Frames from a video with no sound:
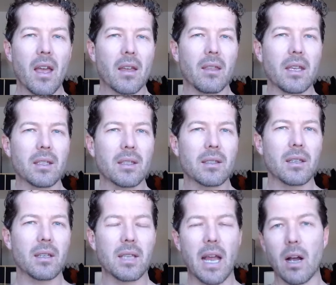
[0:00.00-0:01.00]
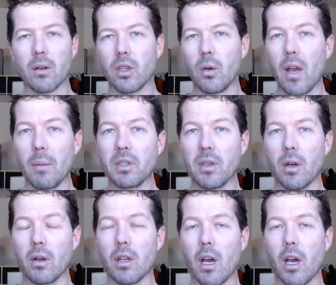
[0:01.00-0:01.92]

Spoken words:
This is a how-to episode